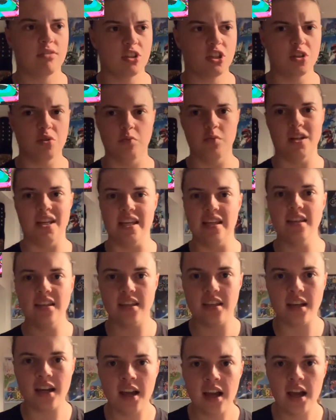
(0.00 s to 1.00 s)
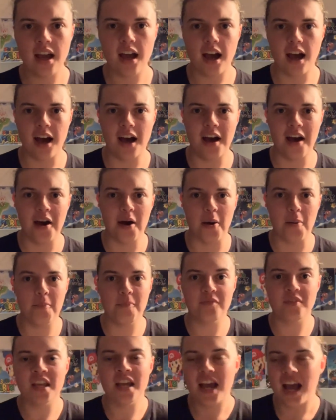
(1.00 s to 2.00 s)
unique.
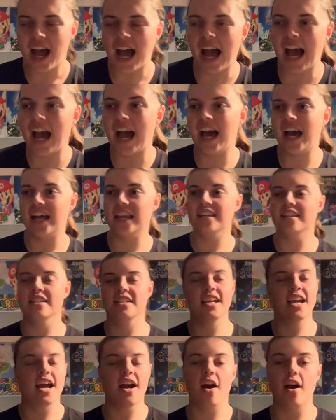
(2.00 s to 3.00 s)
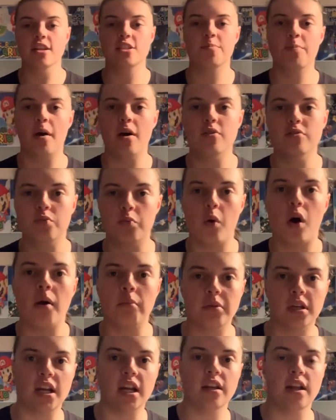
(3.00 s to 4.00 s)
And yeah, I suppose what
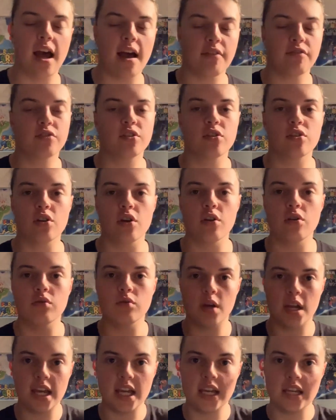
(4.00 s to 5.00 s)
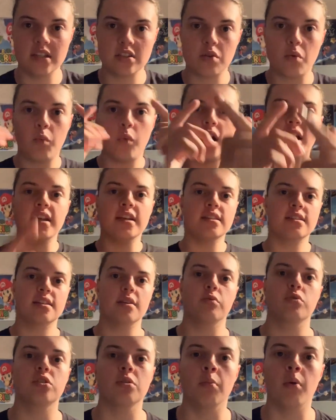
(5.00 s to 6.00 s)
I'm going to have to do is wait
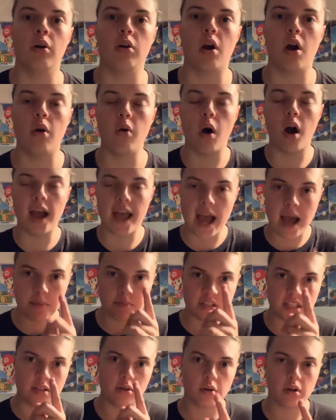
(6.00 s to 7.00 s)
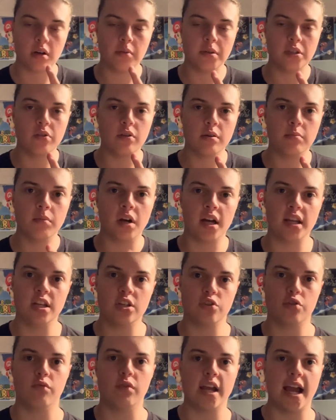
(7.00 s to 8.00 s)
until tomorrow. I am still going to be doing my
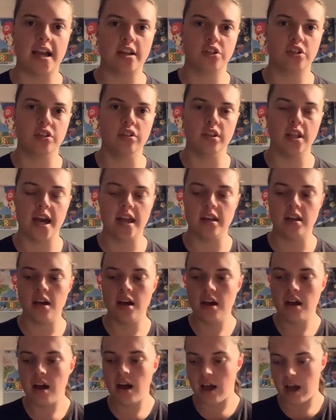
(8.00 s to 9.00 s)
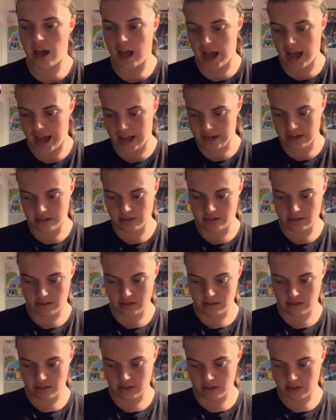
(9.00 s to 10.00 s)
initial reaction then, and
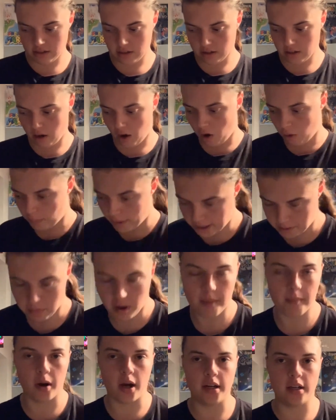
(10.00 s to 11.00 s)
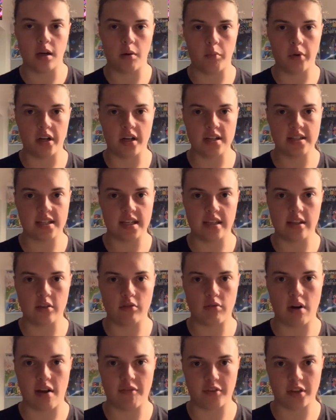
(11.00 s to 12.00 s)
I'll make my mind up when I see
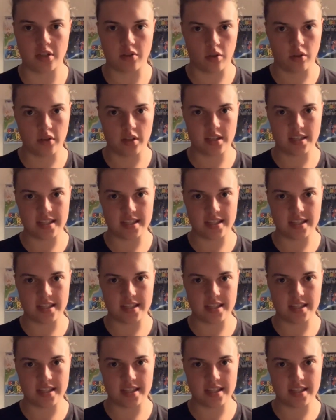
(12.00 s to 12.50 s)
the graphics on the